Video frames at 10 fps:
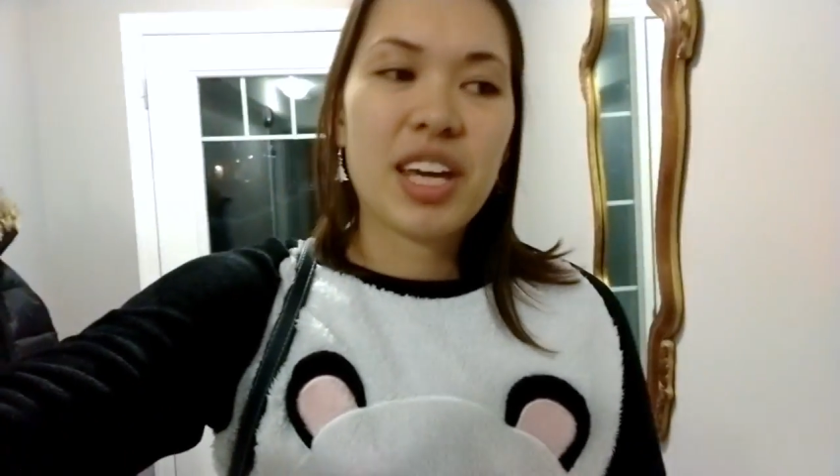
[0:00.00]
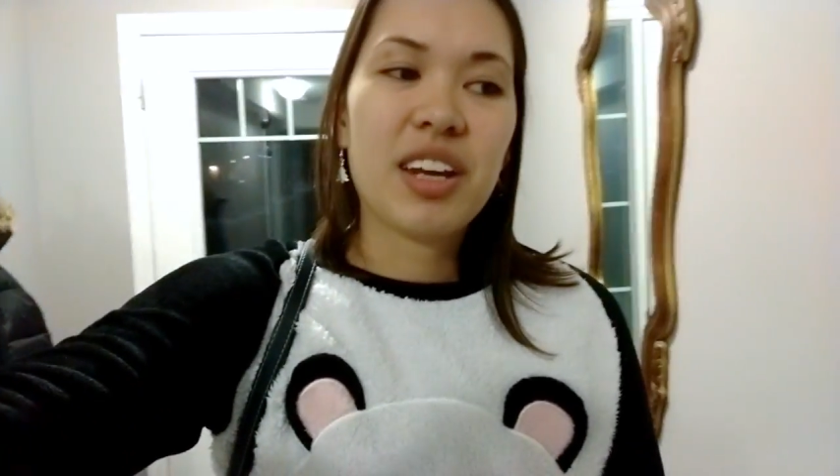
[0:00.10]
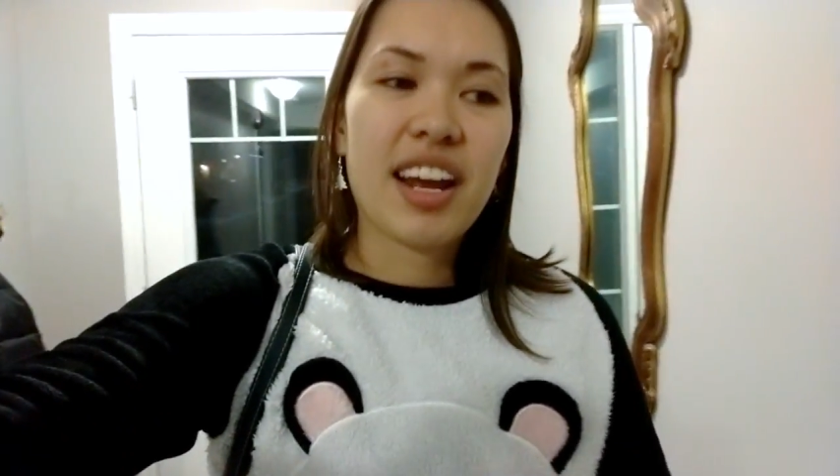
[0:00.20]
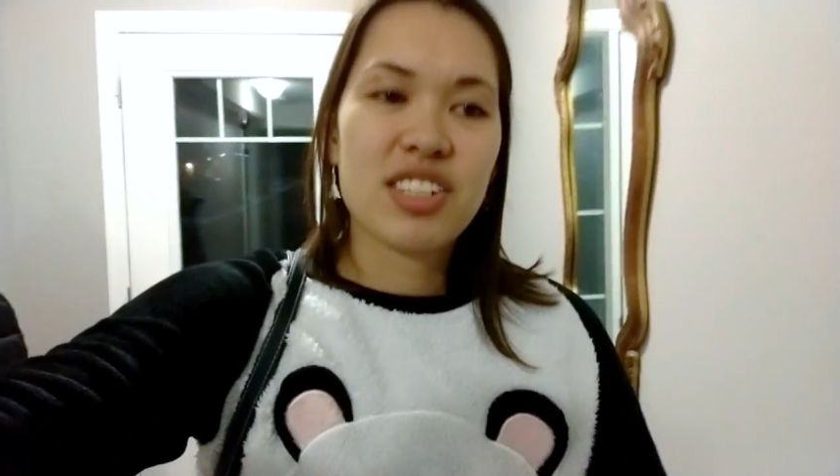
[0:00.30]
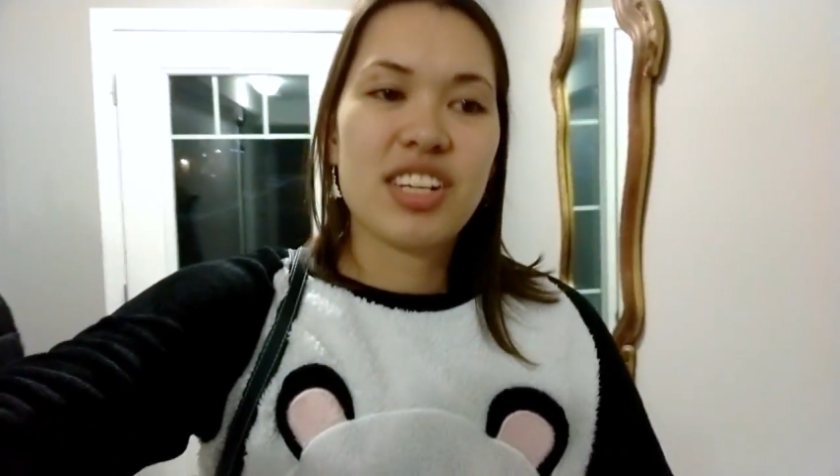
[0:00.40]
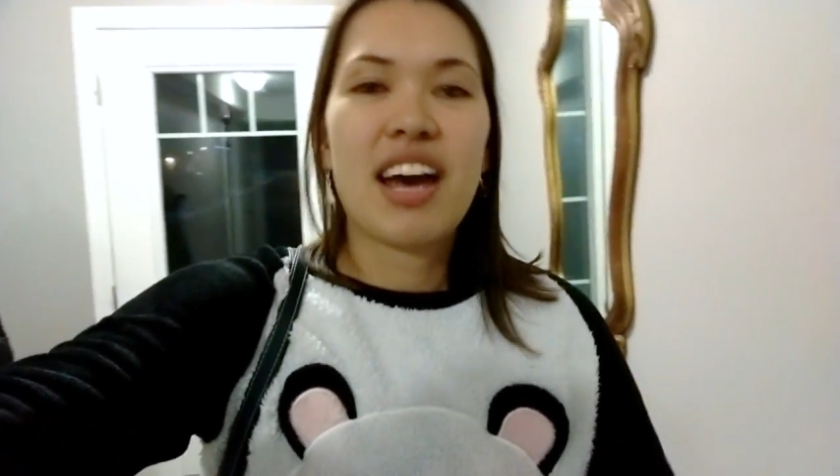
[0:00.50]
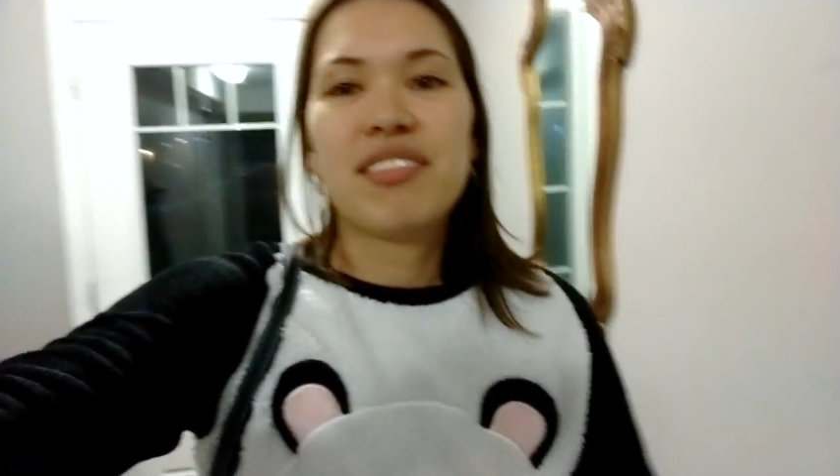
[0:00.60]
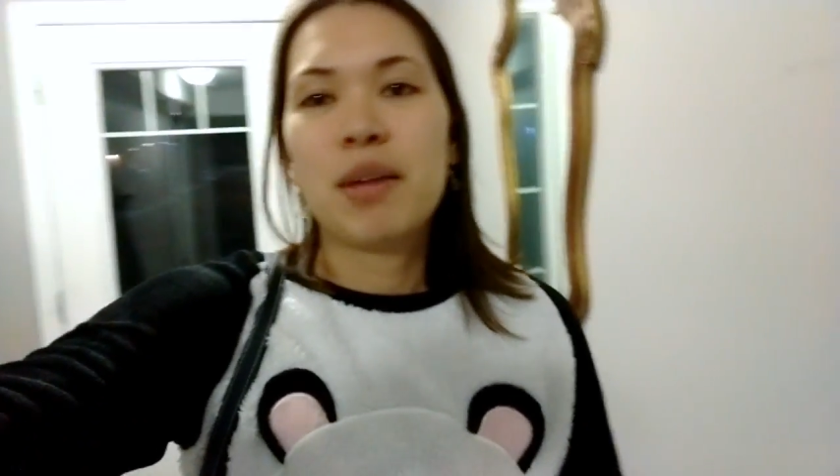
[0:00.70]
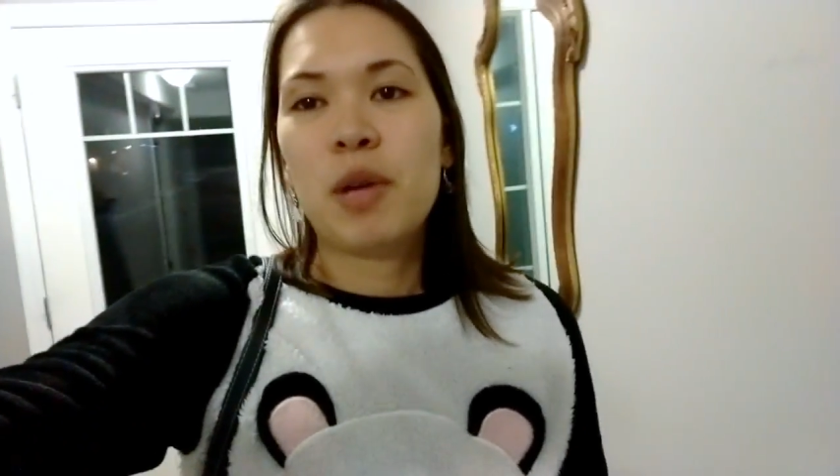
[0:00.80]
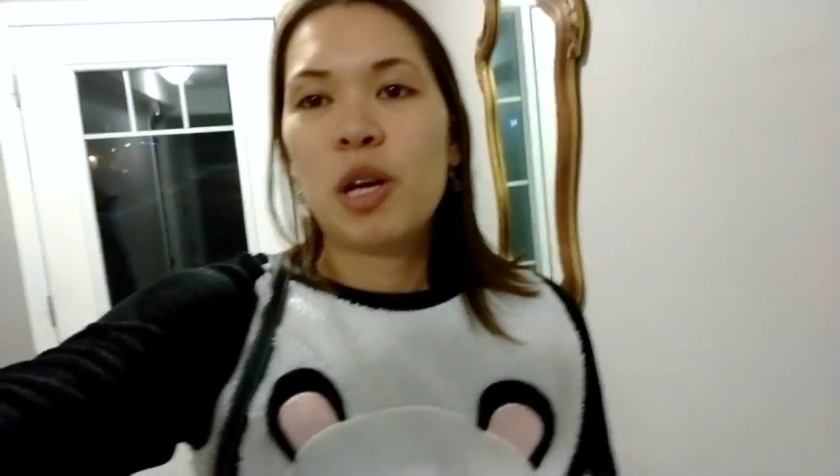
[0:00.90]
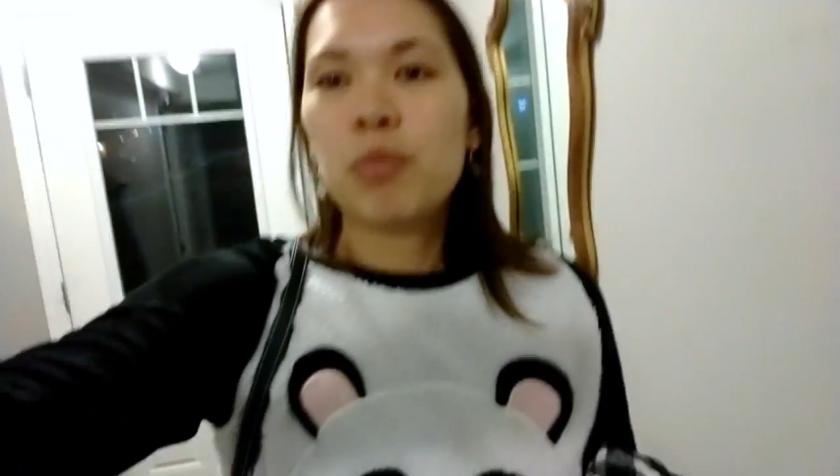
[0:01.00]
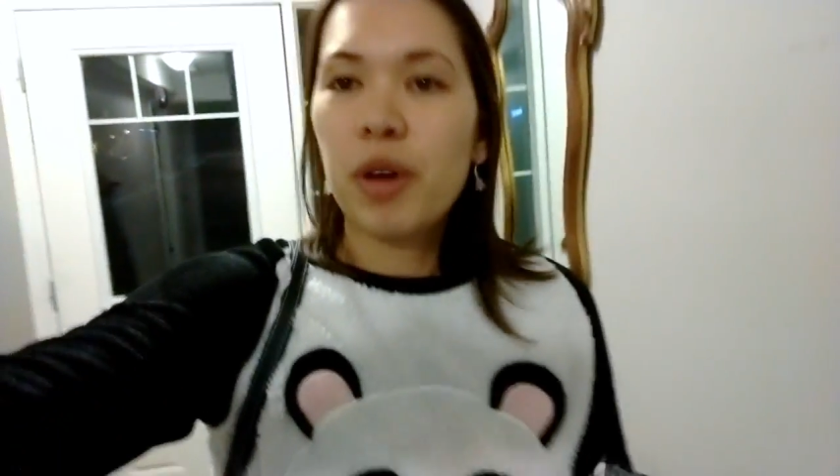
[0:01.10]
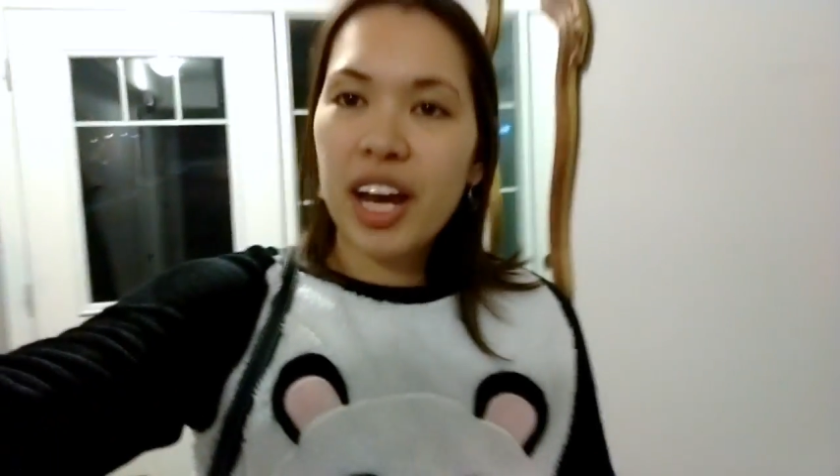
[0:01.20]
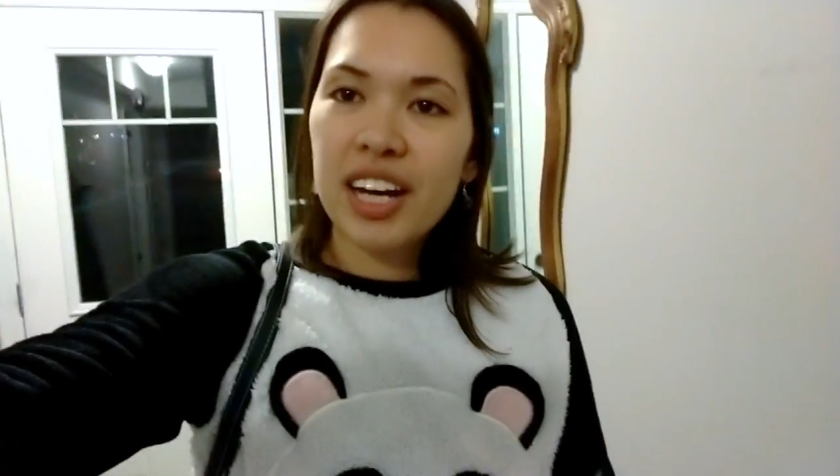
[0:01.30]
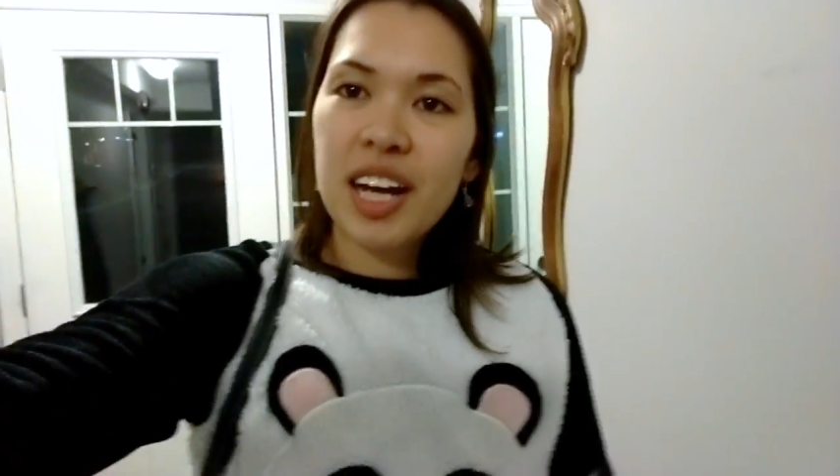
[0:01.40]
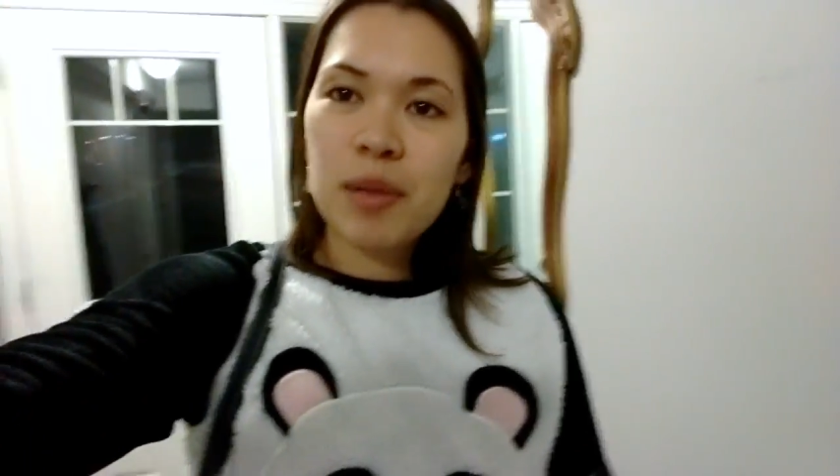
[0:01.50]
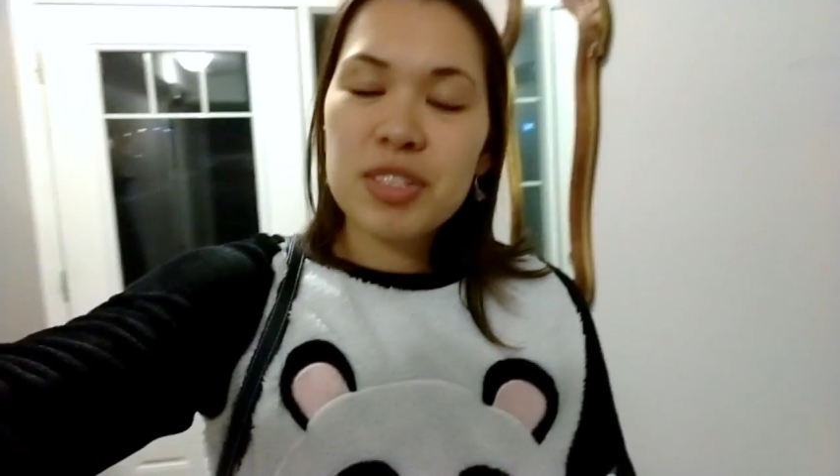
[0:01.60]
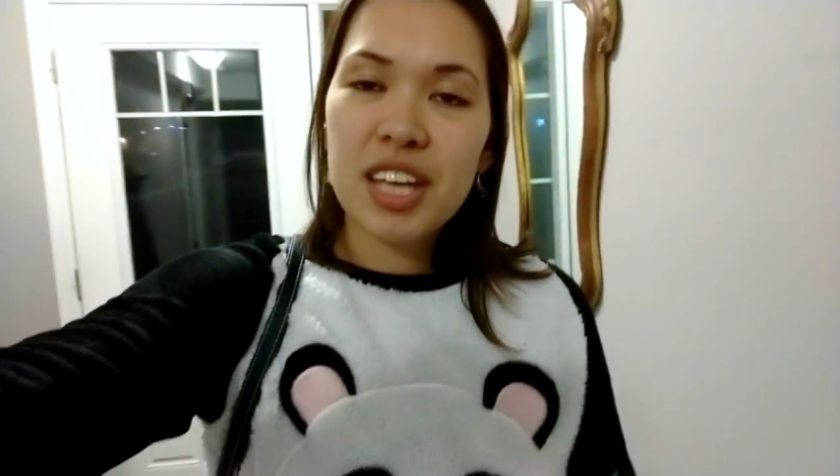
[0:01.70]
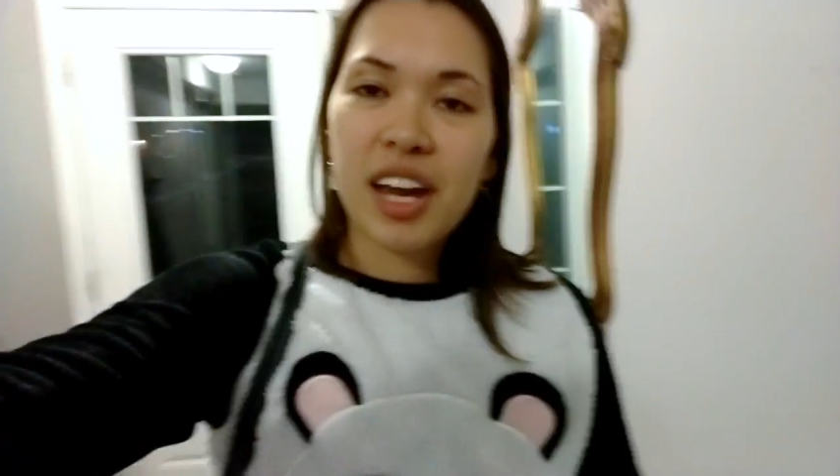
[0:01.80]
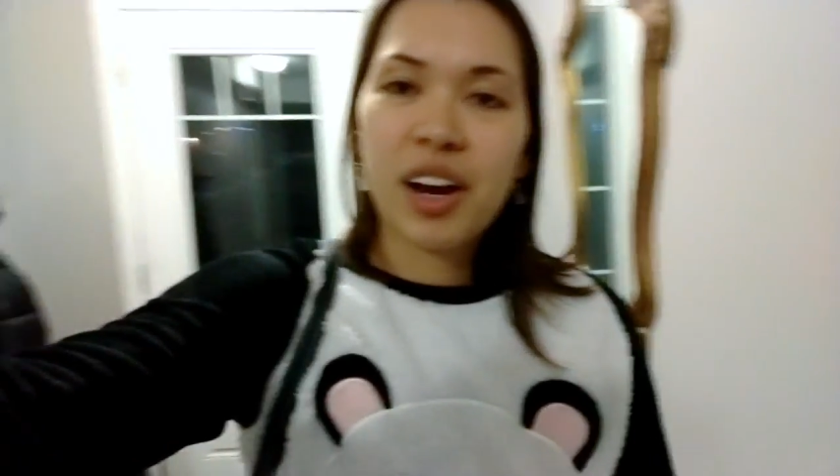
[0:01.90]
they didn't actually have that many brand
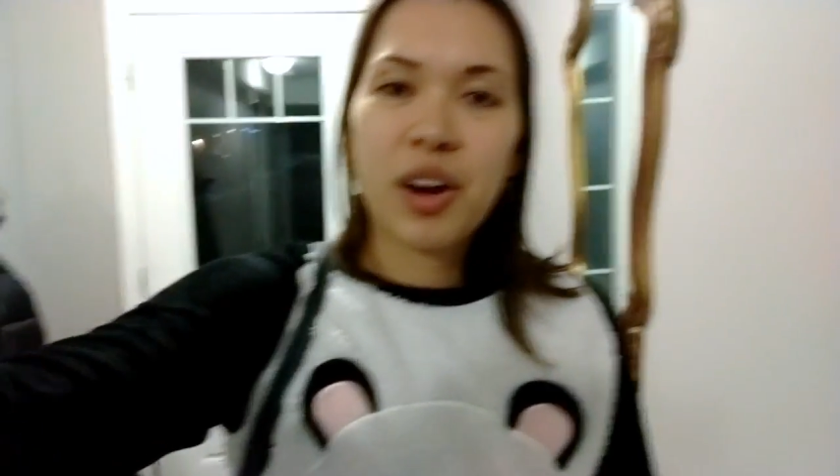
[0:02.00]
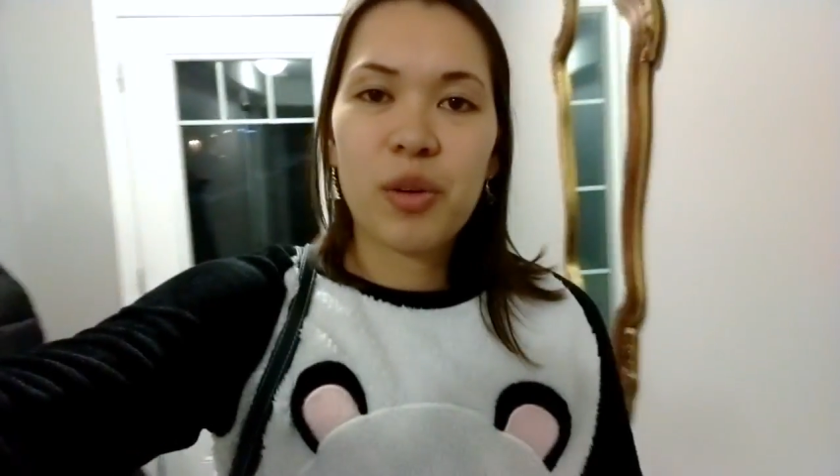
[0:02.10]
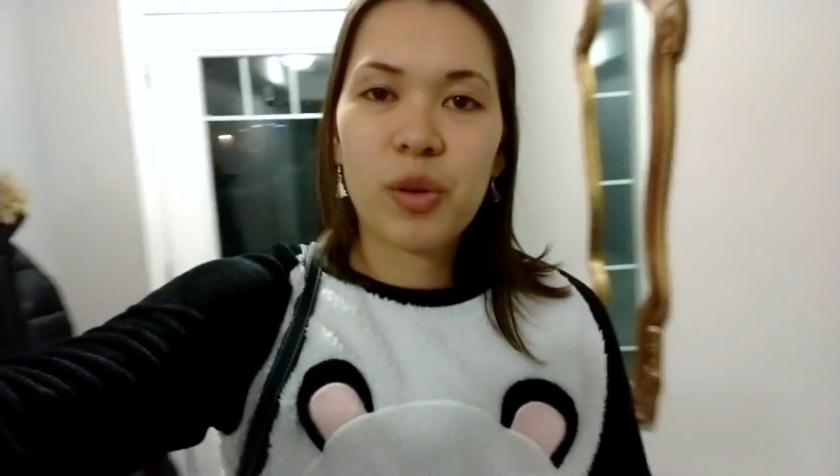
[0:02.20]
names there,